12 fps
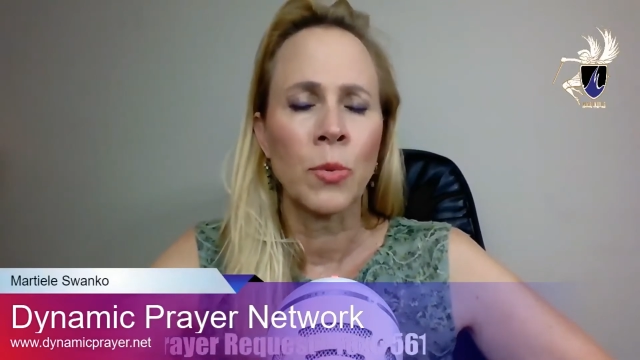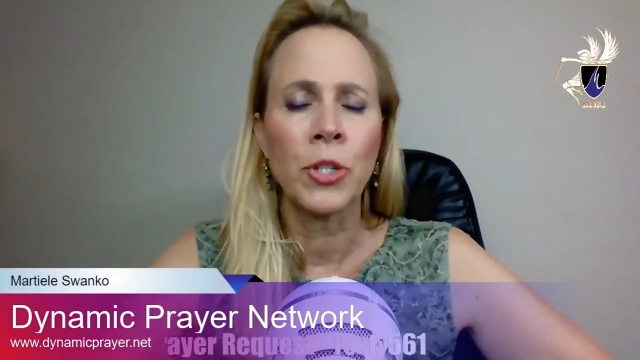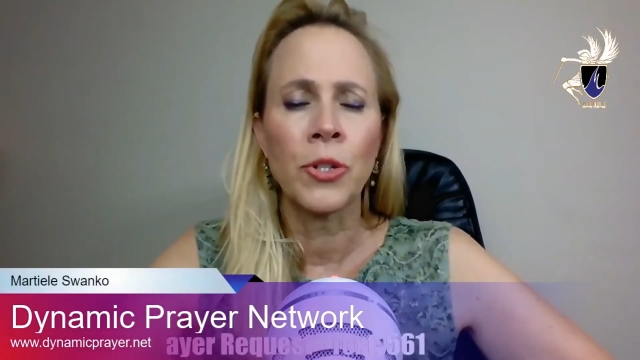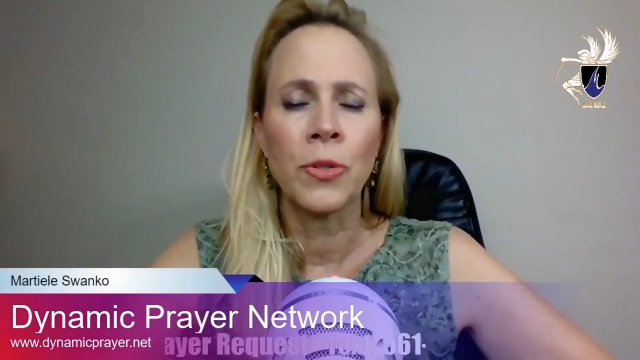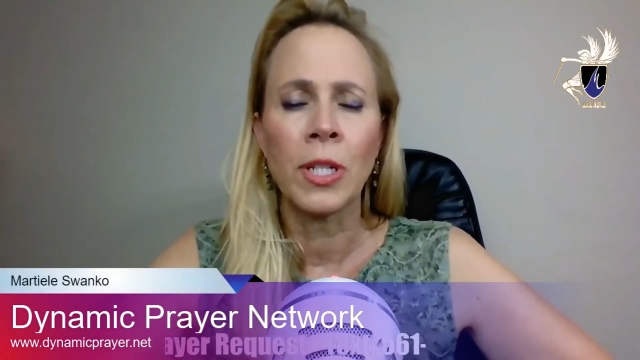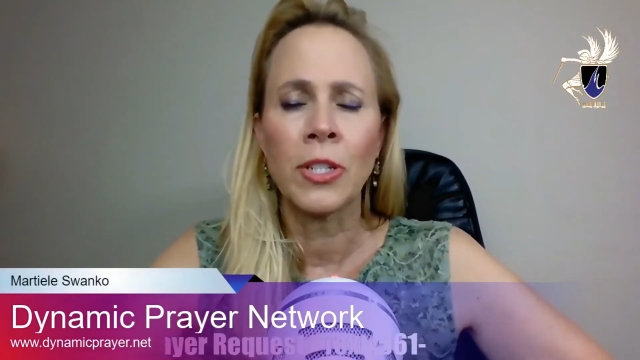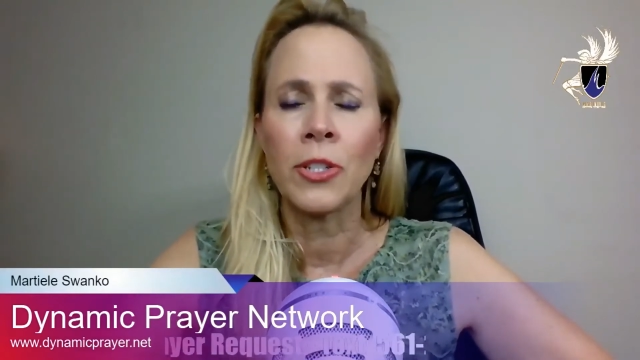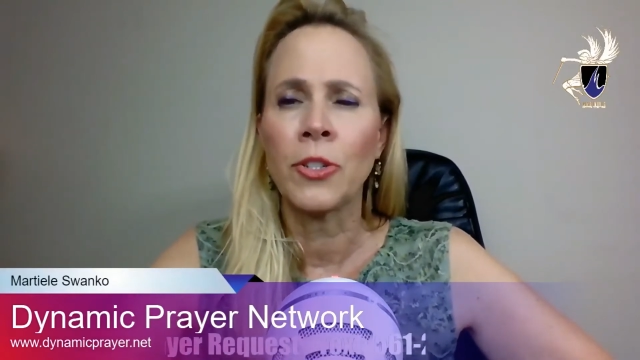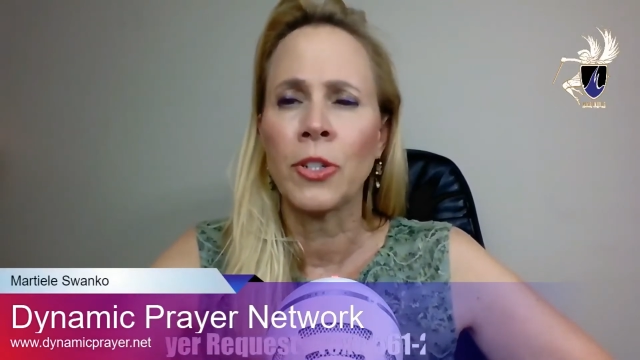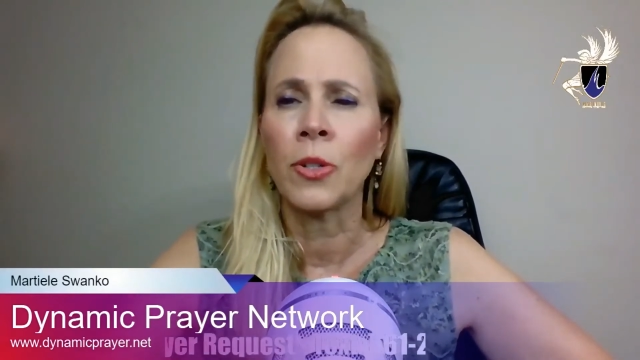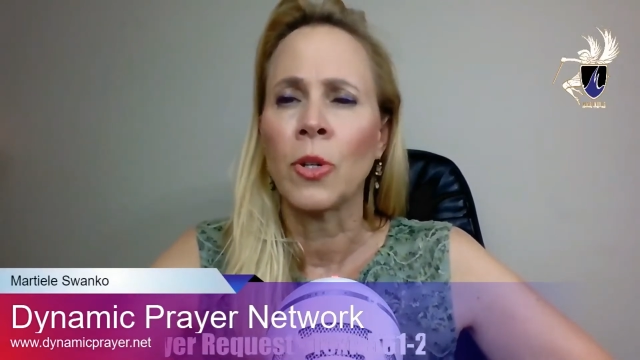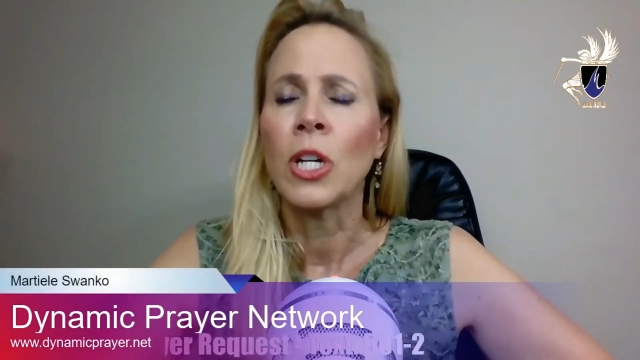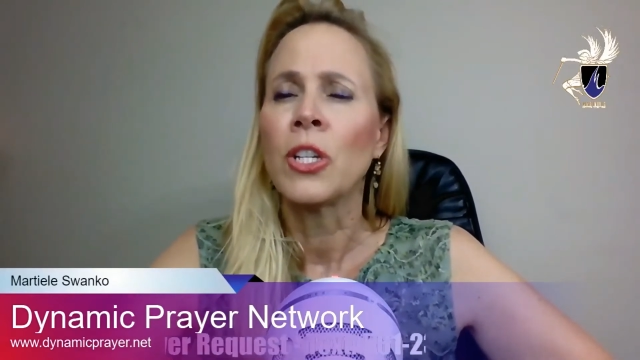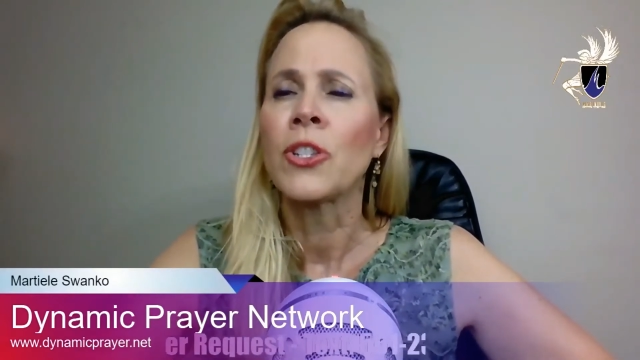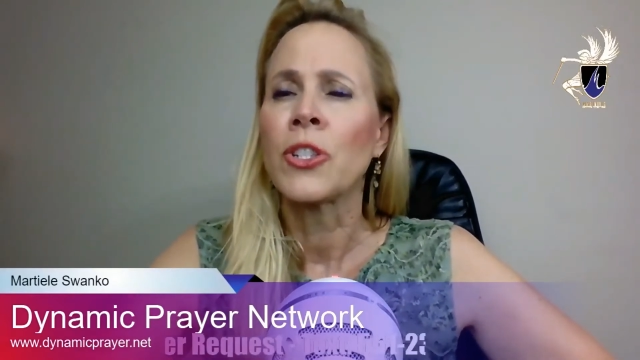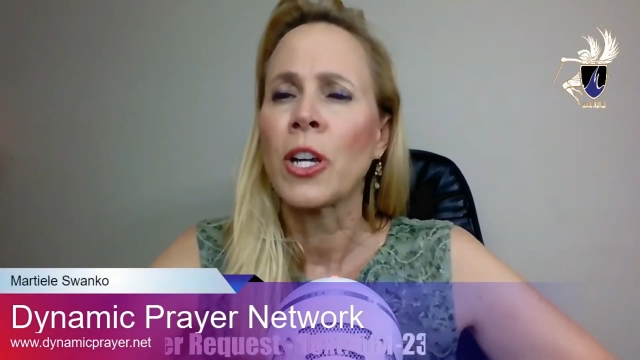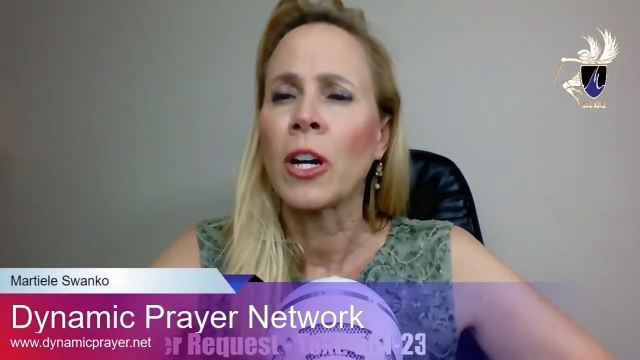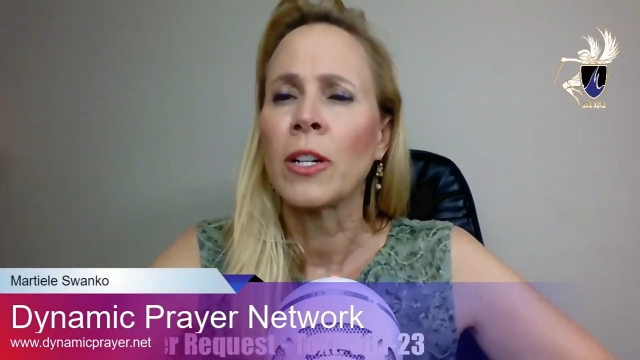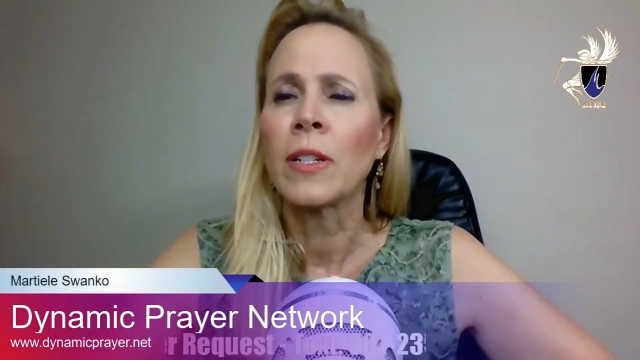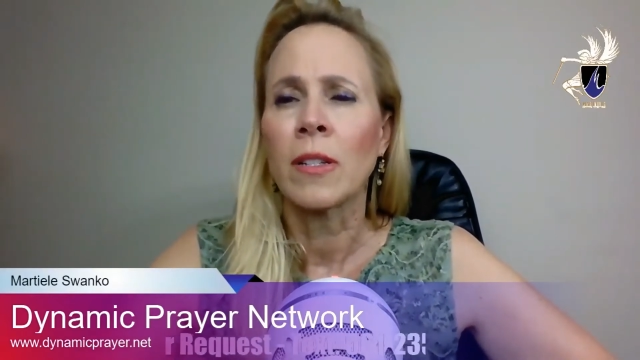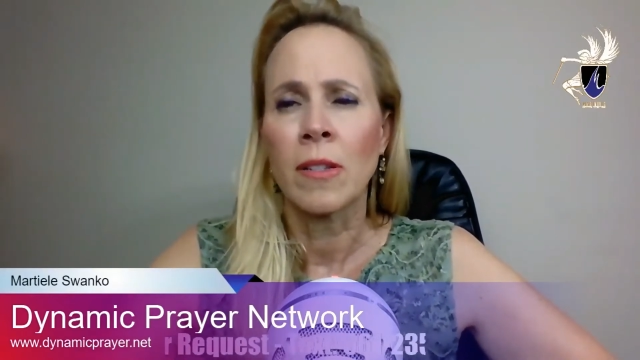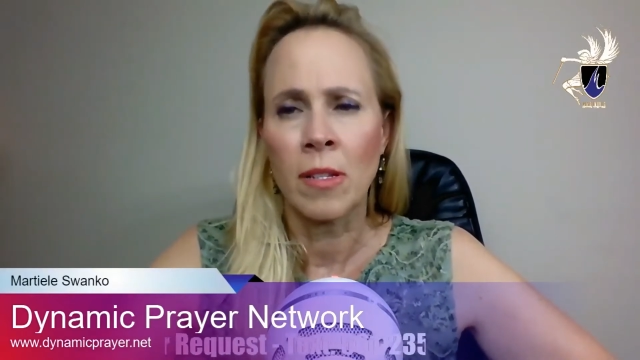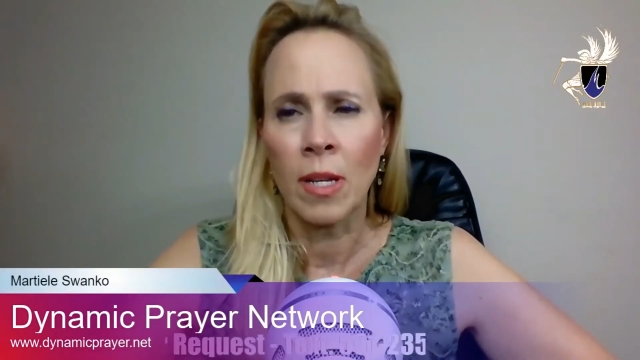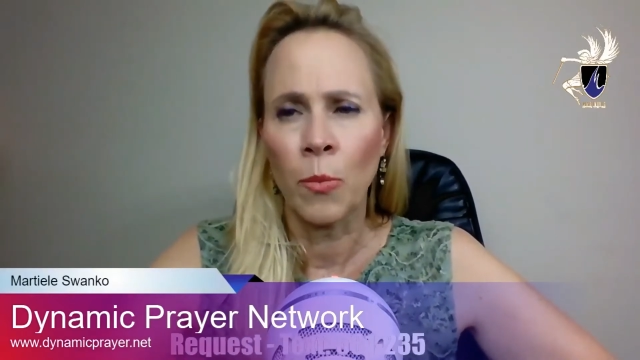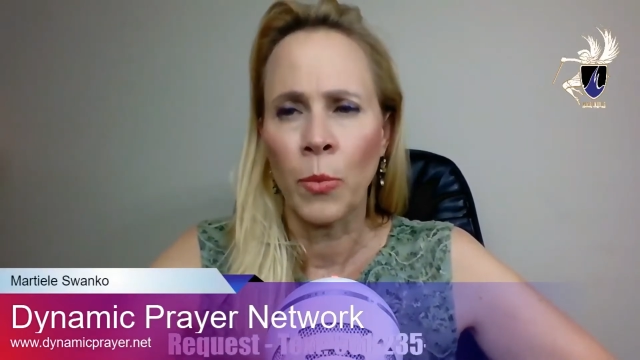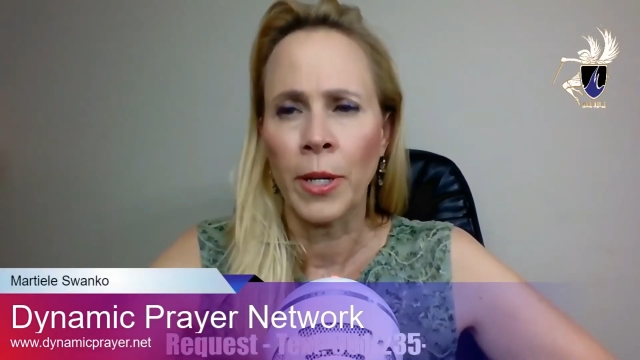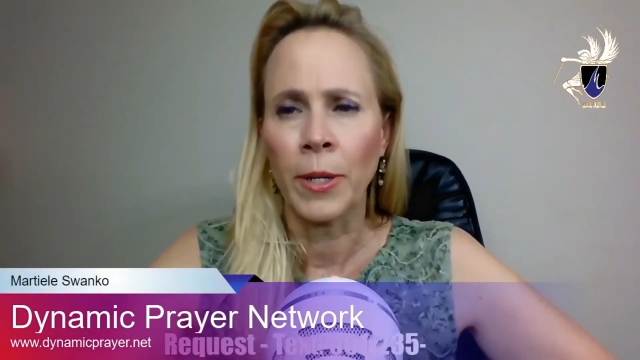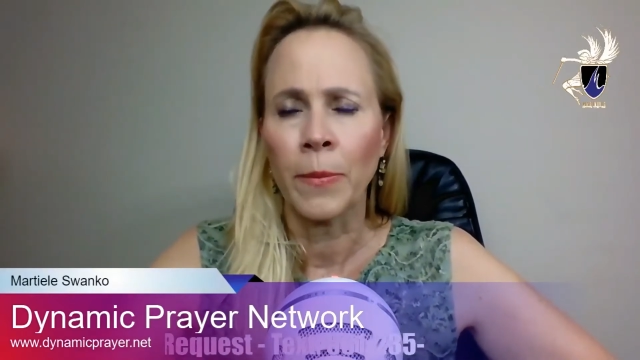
you need to do. Start somewhere.